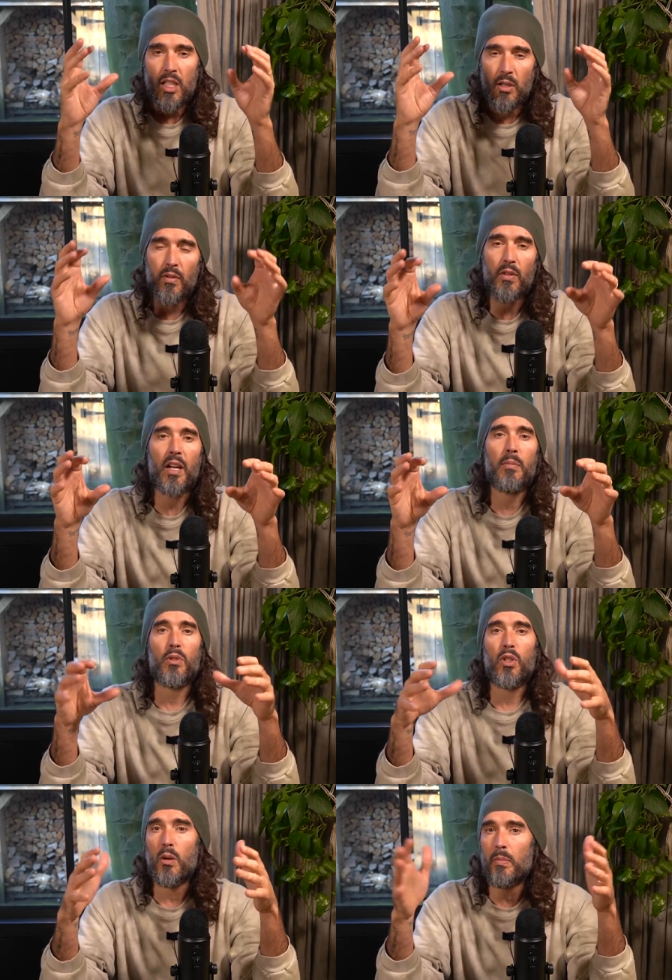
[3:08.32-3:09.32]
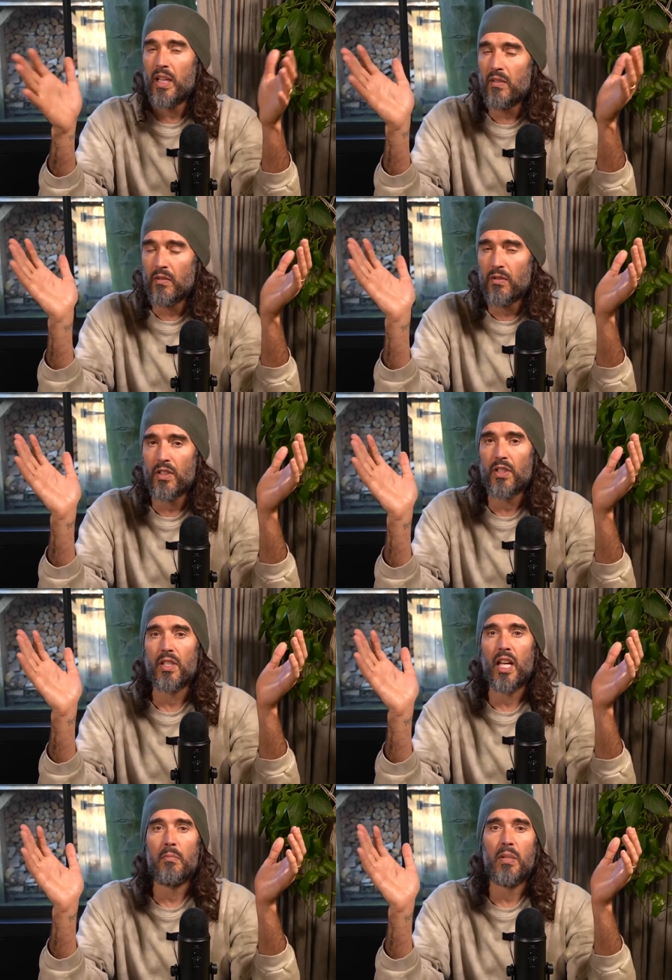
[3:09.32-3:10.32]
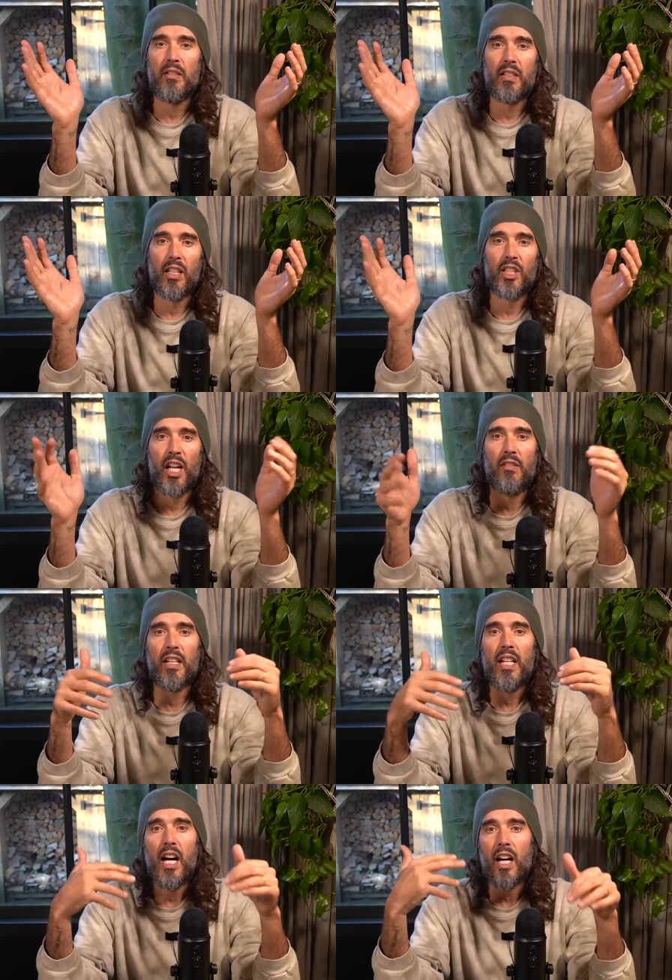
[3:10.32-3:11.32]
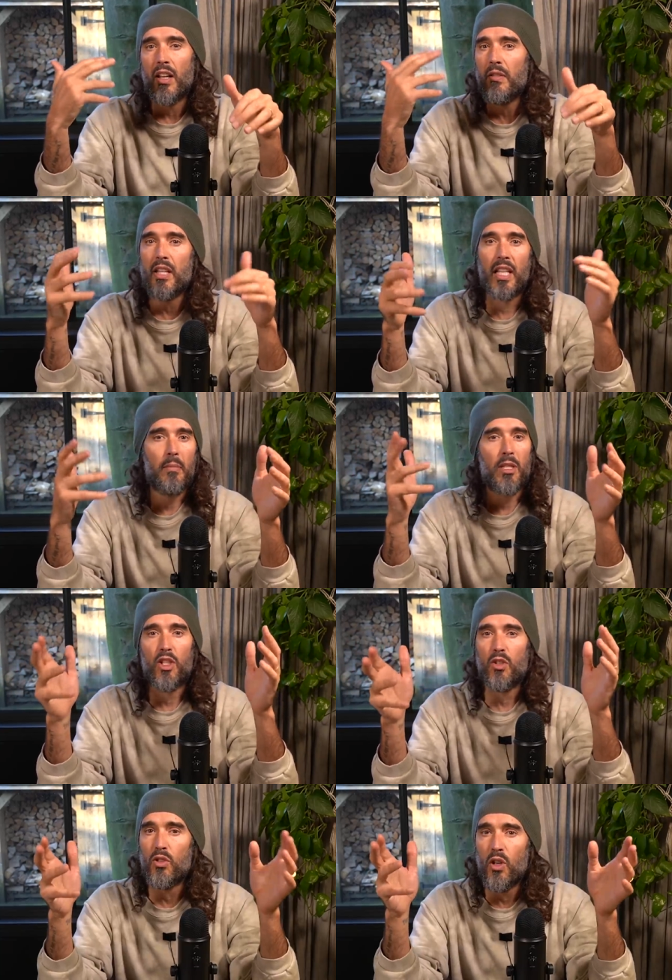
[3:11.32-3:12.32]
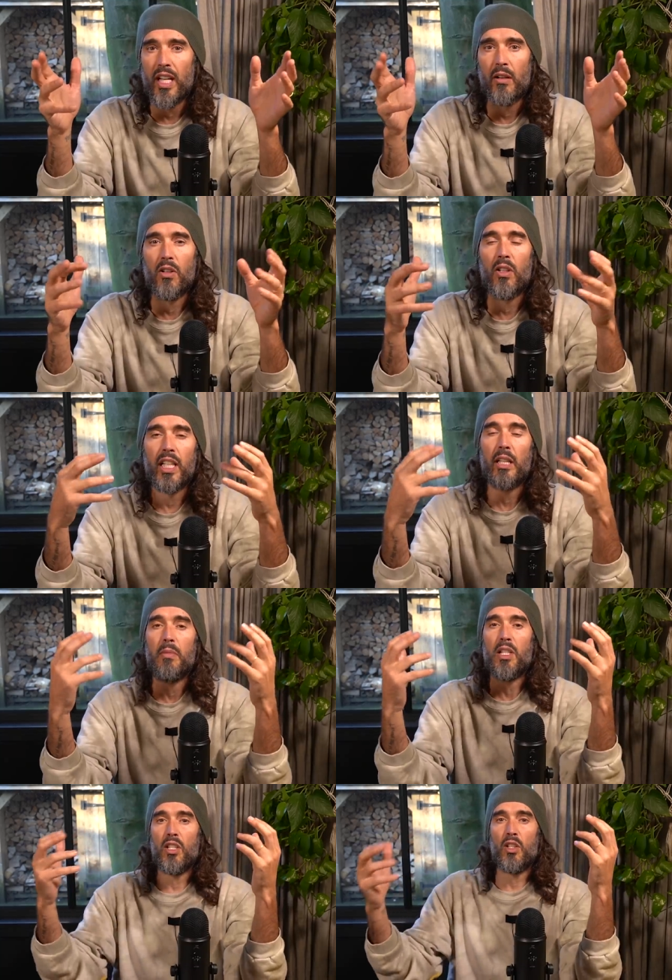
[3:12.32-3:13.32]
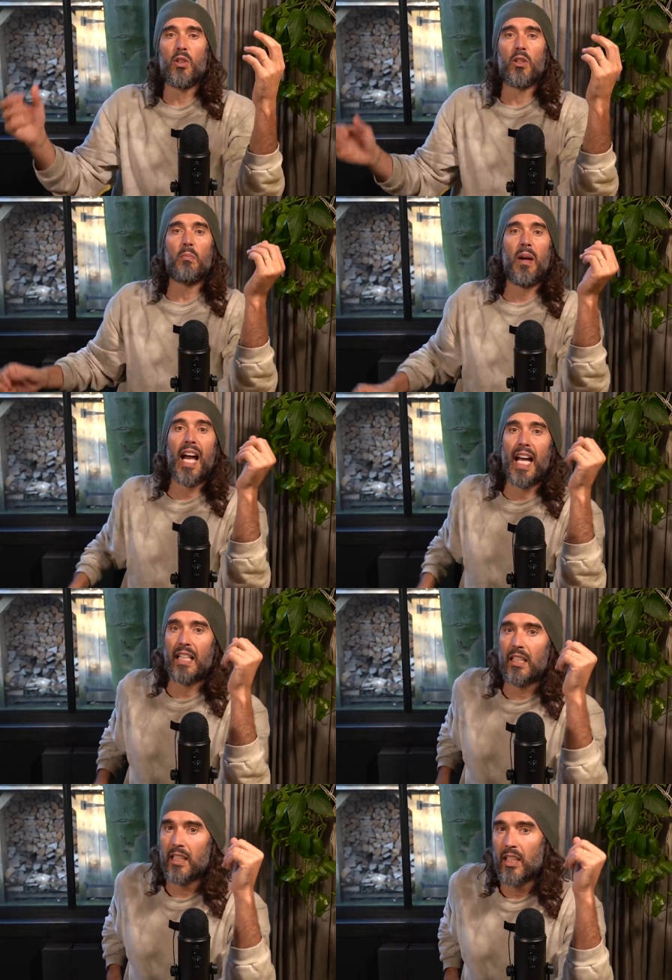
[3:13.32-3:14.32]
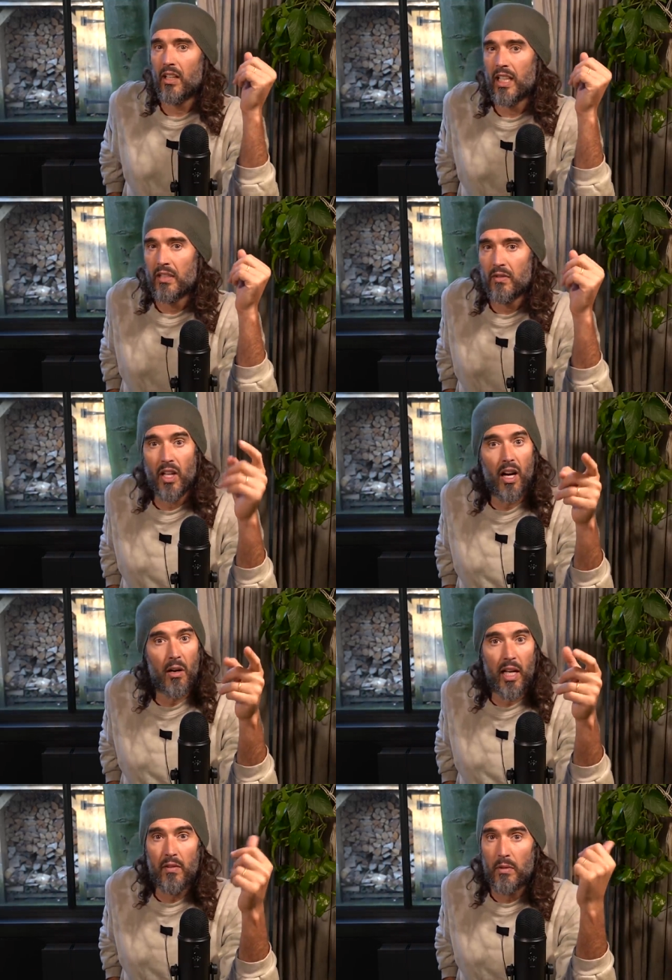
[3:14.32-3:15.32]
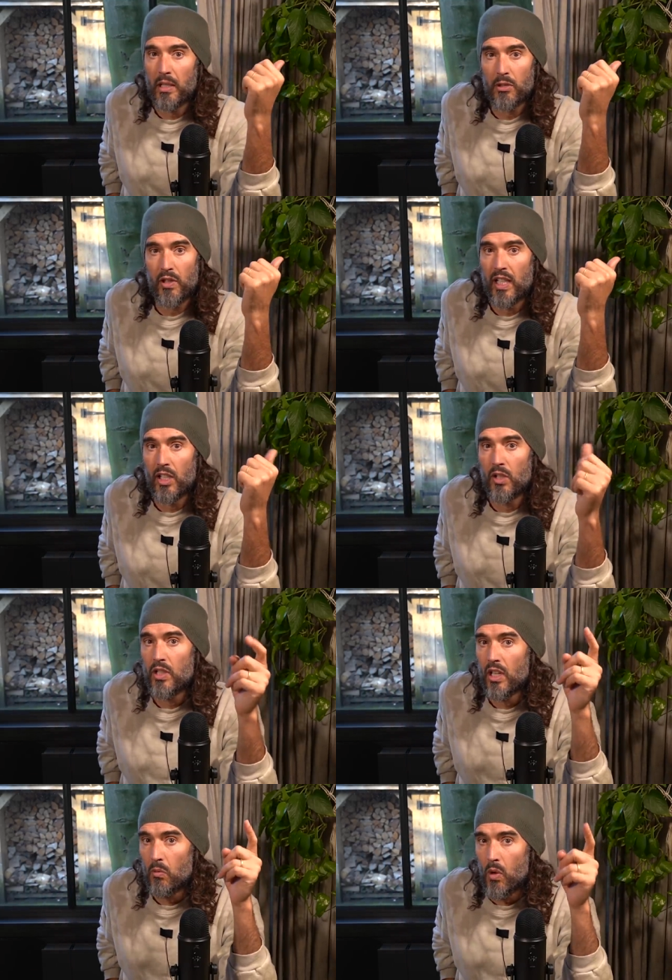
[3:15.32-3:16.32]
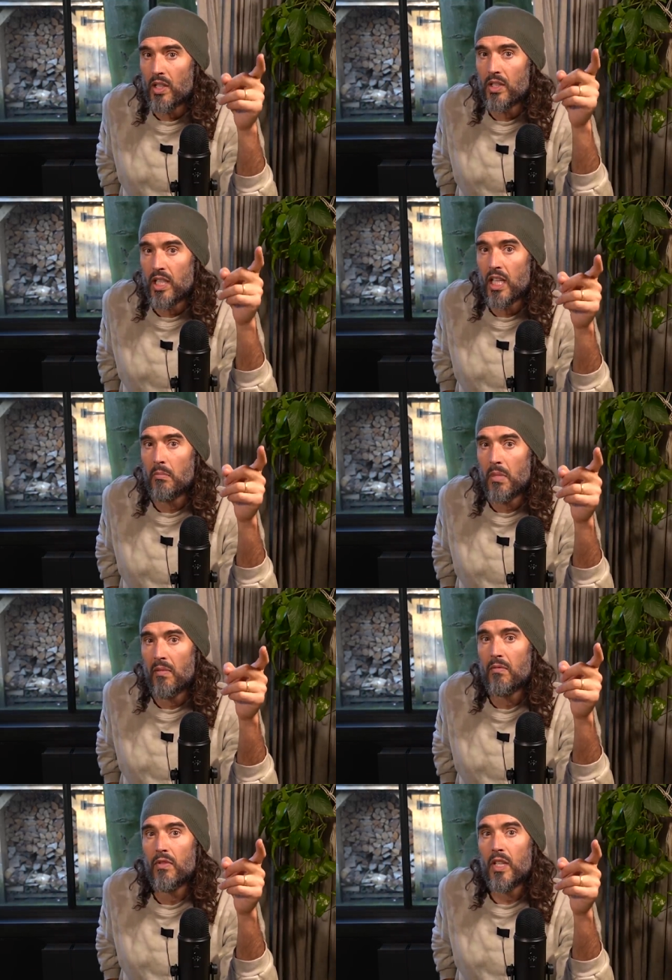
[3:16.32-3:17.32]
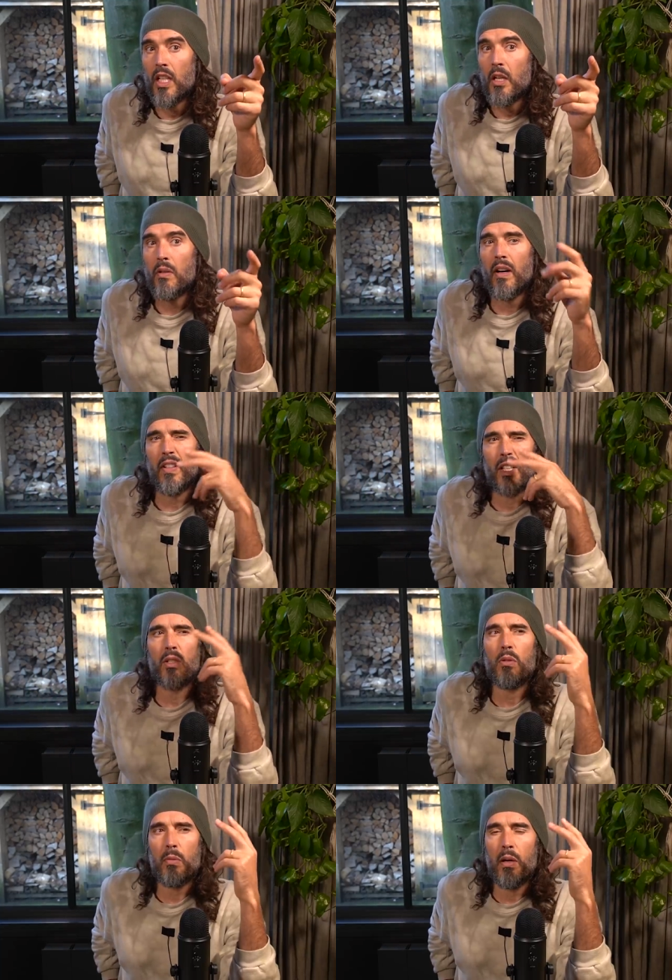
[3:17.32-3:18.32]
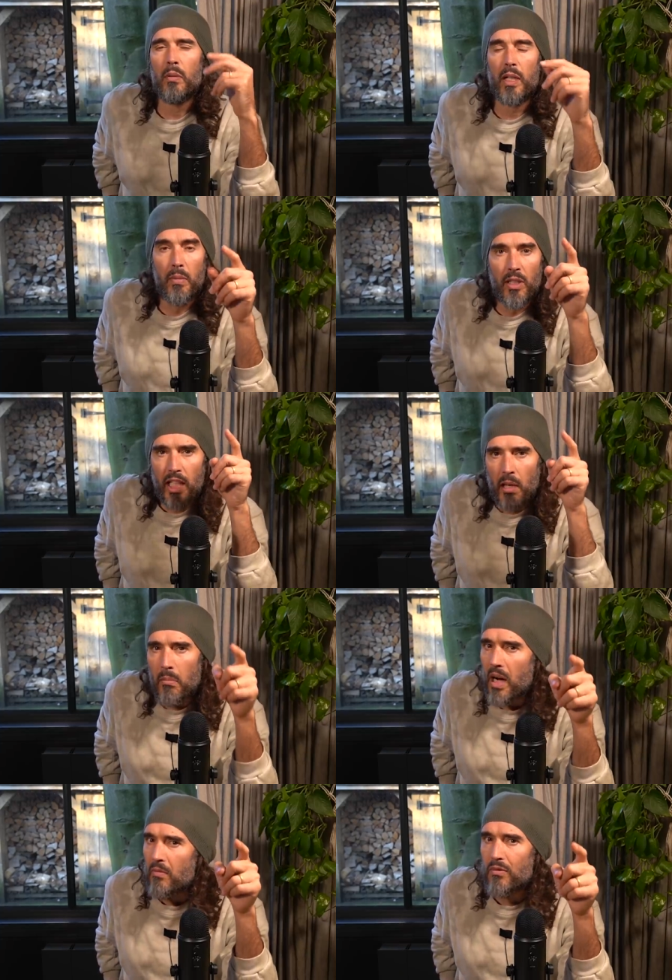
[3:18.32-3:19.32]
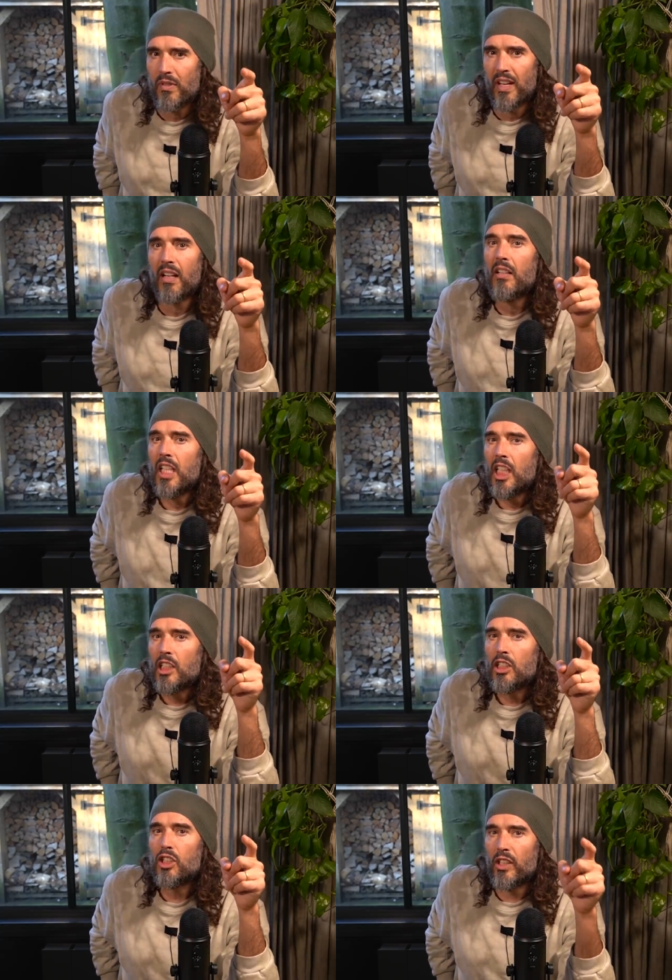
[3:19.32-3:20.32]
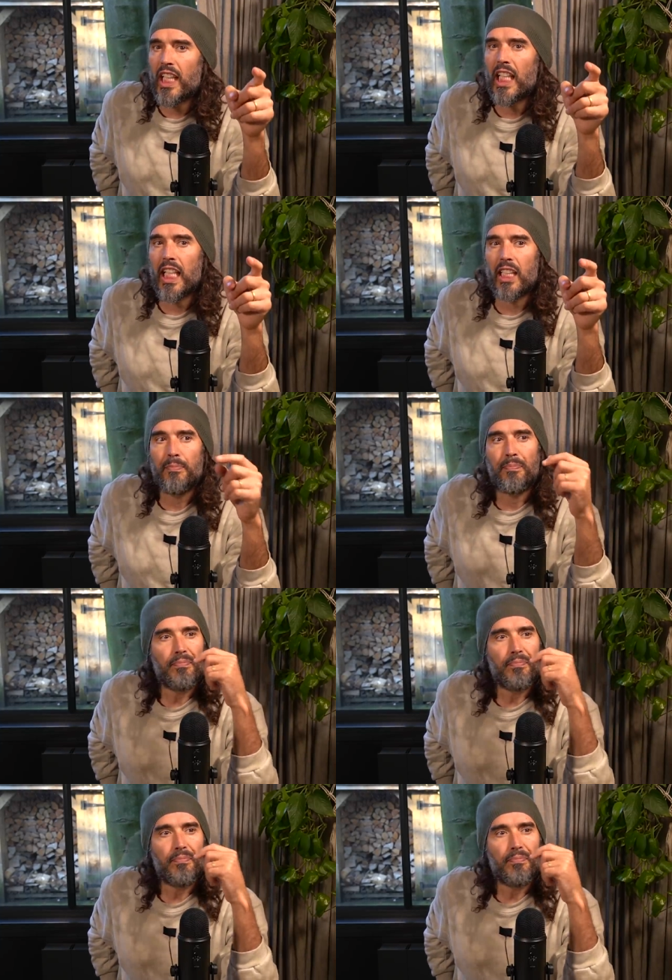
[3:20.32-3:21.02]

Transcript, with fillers: So if you're able to stop, even for a sustained period like January, I don't think that means you're not an alcoholic. It means that you can handle a kind of, like, even when I was drinking and using, I once did a month without, I think I still smoke weed, but I did a month without drinking.